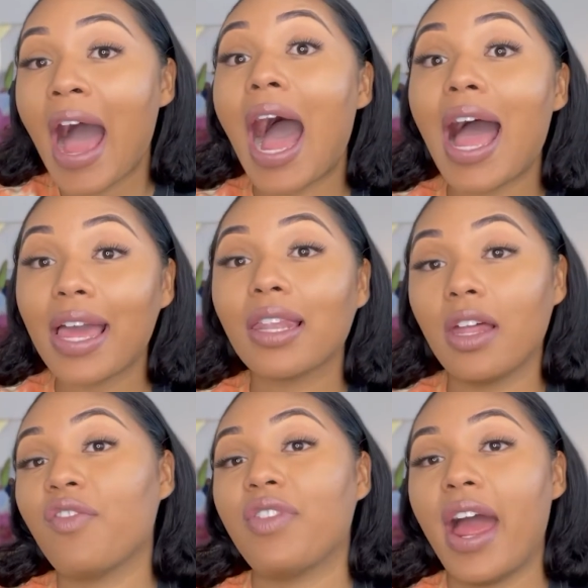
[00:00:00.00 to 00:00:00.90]
I
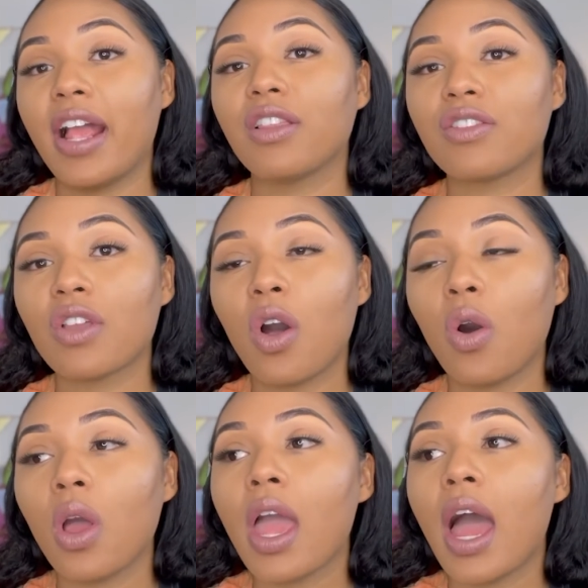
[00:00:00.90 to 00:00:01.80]
love that. And
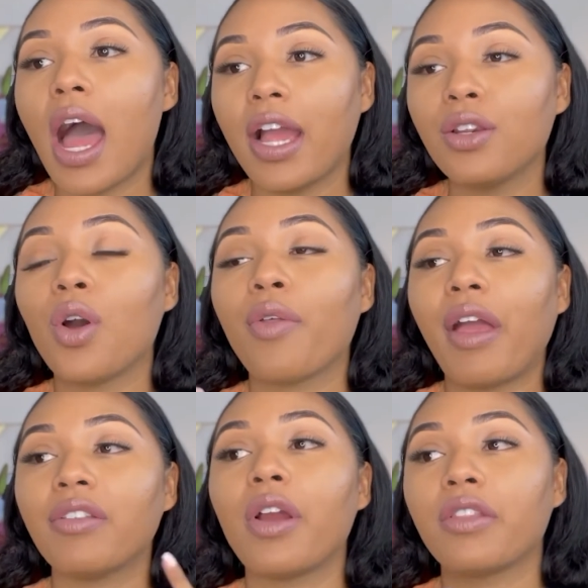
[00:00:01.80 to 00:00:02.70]
so I know
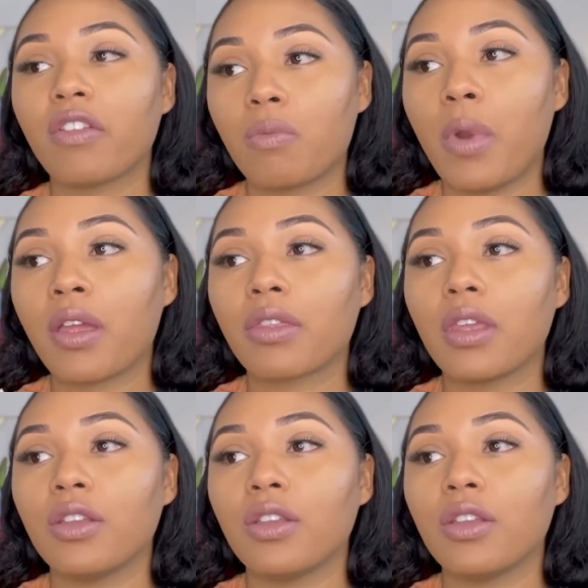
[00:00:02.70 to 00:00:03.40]
that during this month,